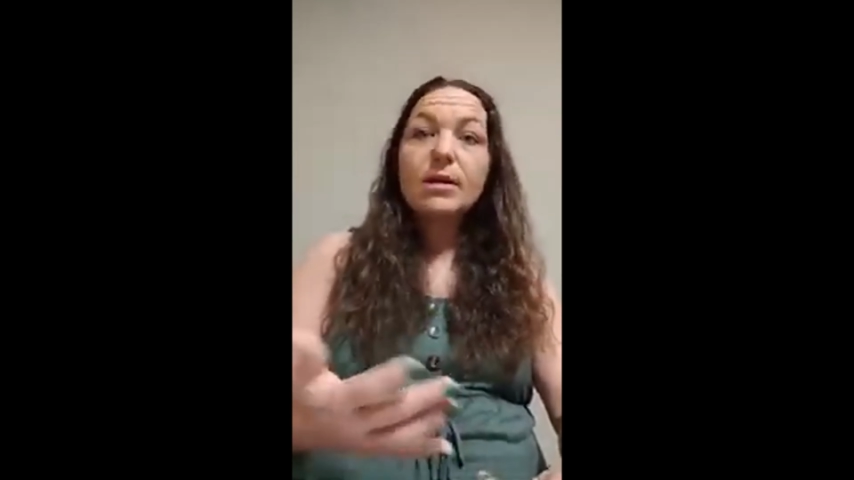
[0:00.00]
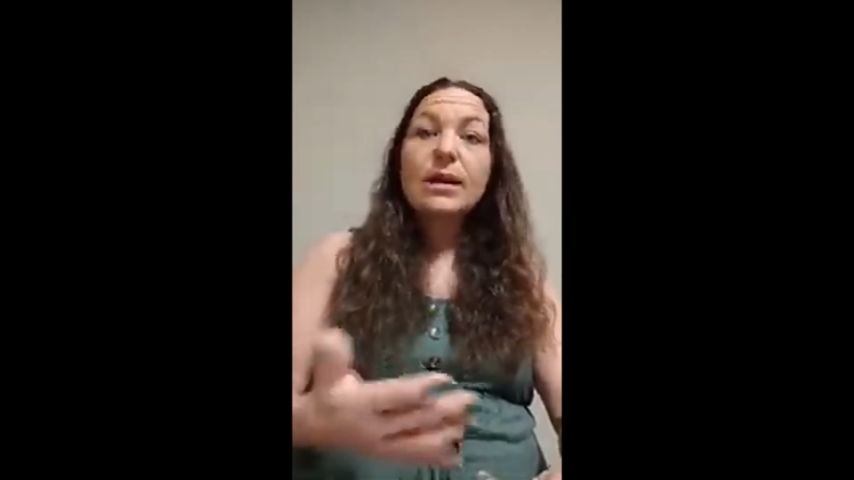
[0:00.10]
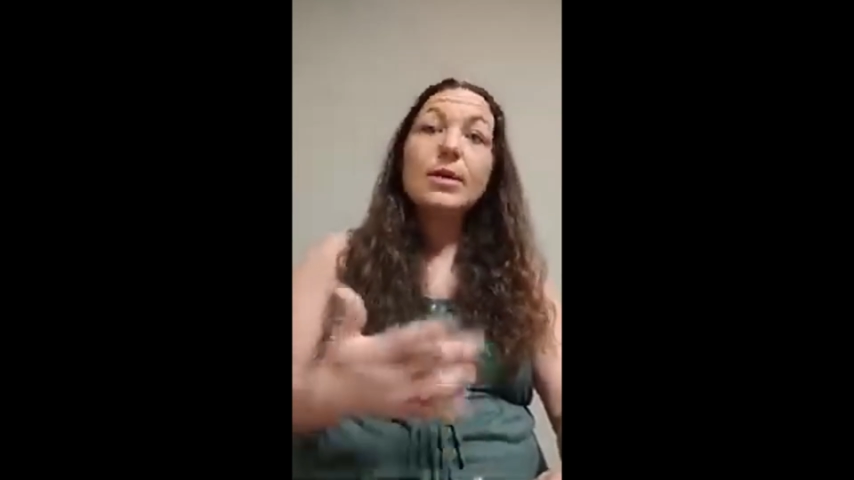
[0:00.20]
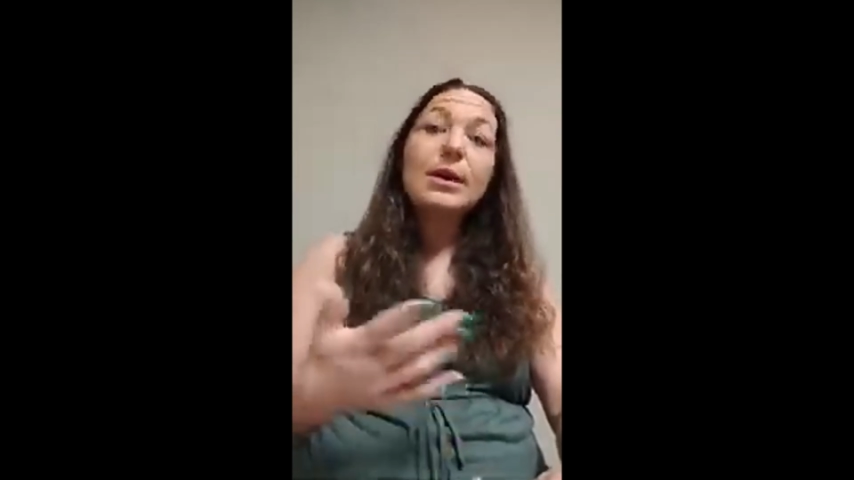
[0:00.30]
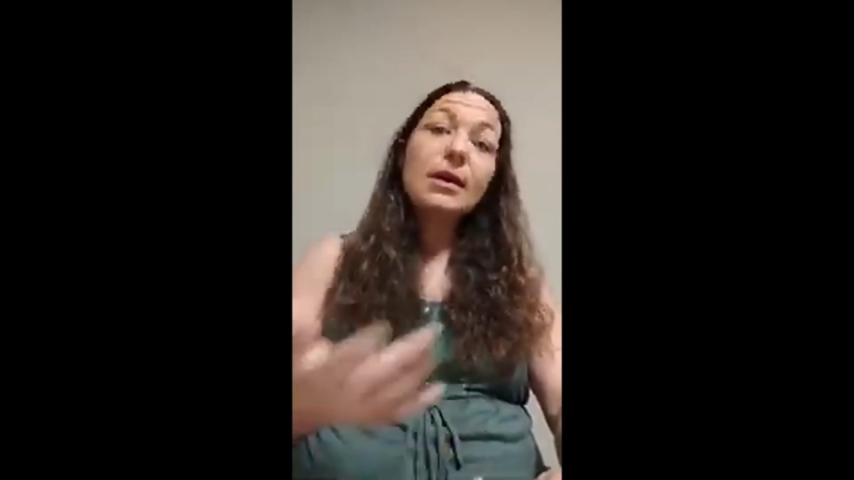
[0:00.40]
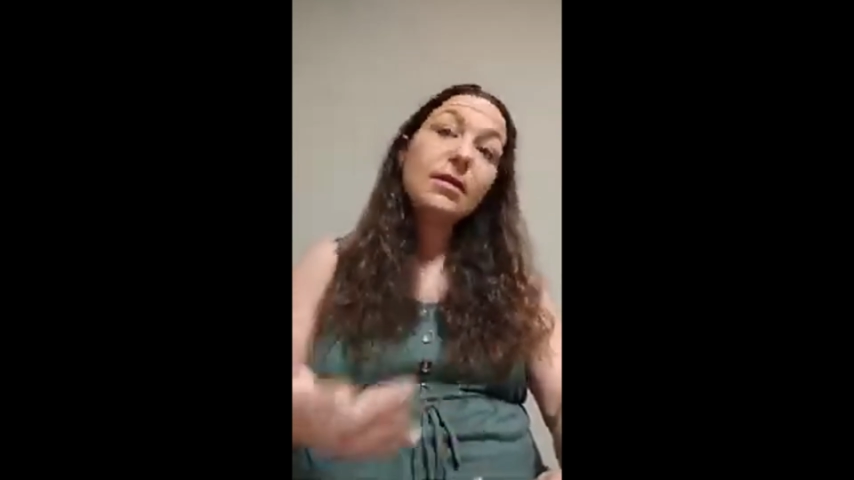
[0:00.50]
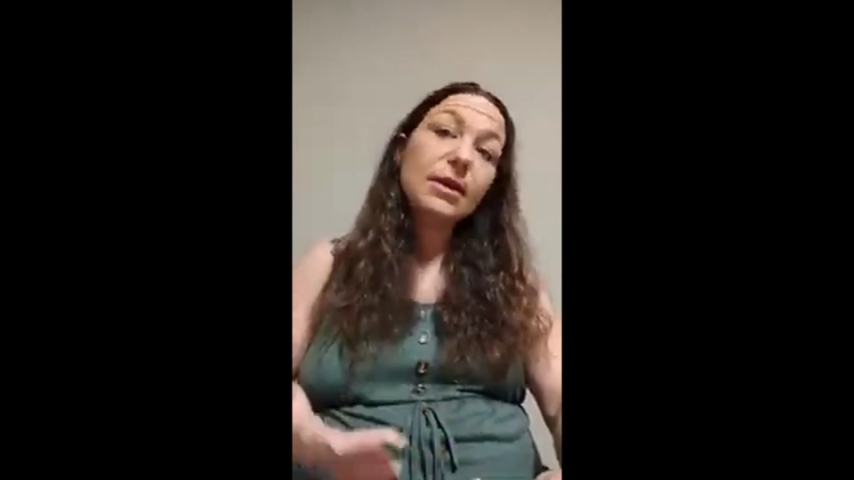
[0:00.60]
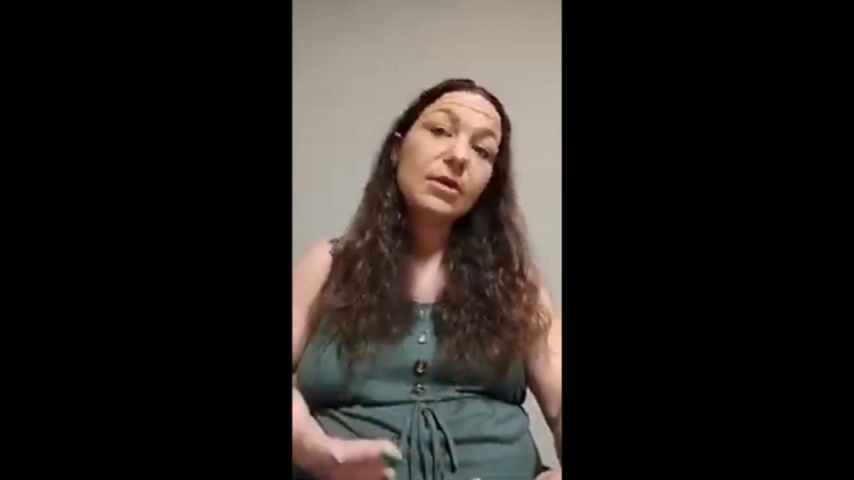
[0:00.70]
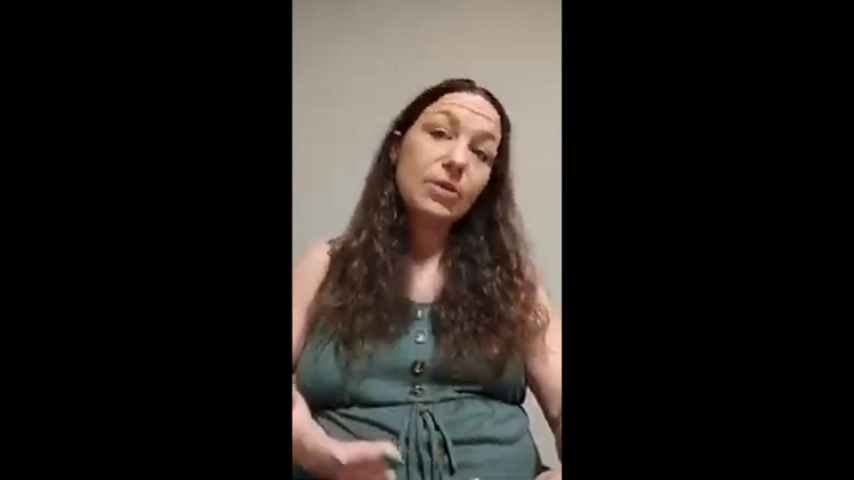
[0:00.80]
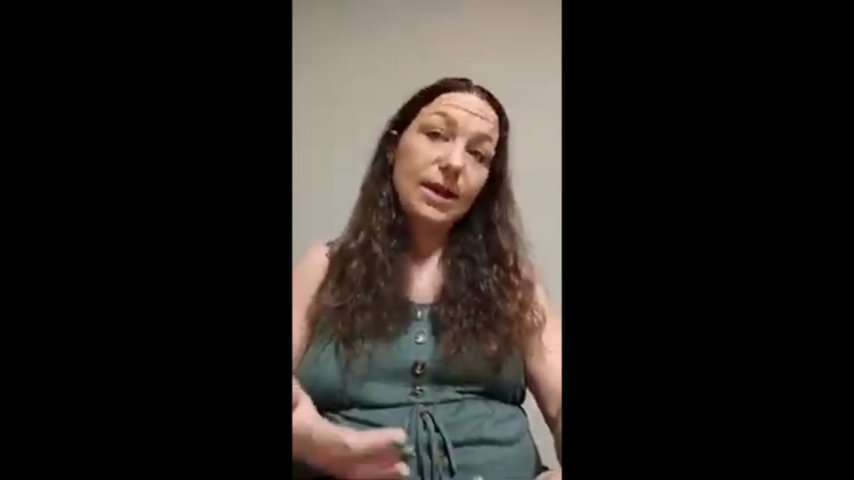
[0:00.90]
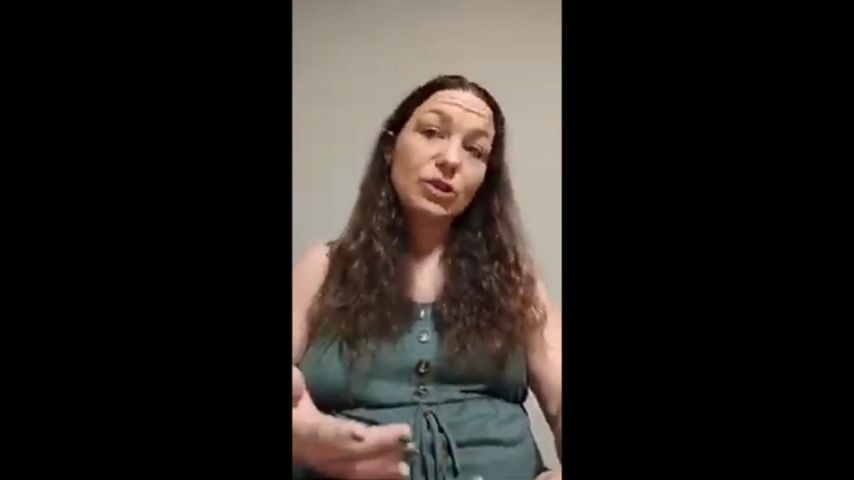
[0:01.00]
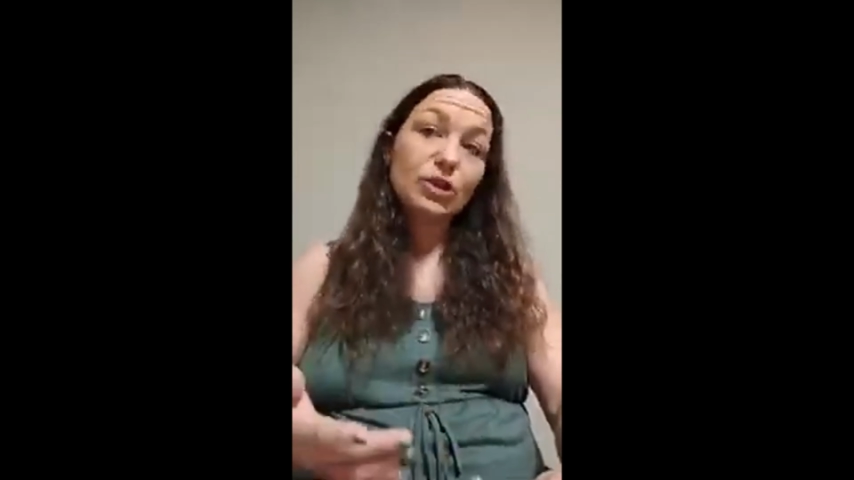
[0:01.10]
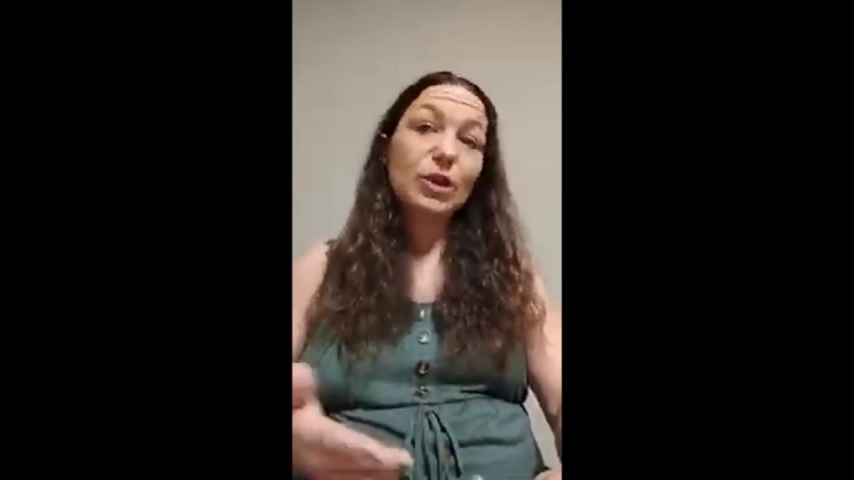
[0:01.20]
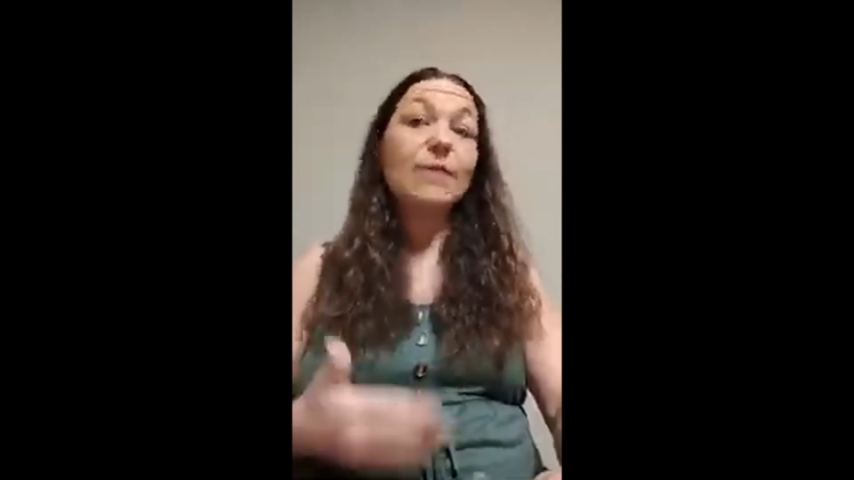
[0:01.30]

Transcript: Now, healing could actually